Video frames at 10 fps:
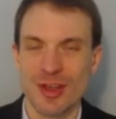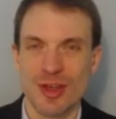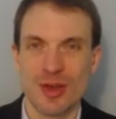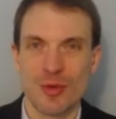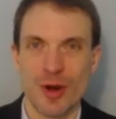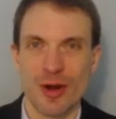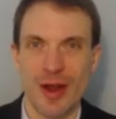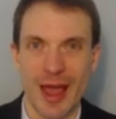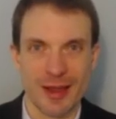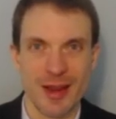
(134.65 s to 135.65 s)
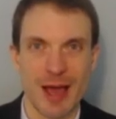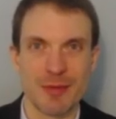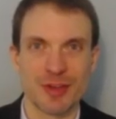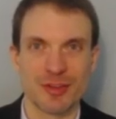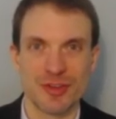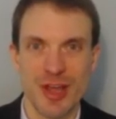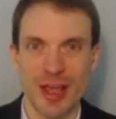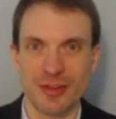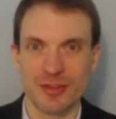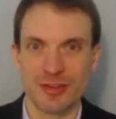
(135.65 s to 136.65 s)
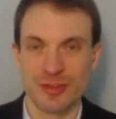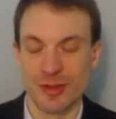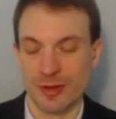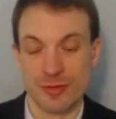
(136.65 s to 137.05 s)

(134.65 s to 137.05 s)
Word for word: where economics suggests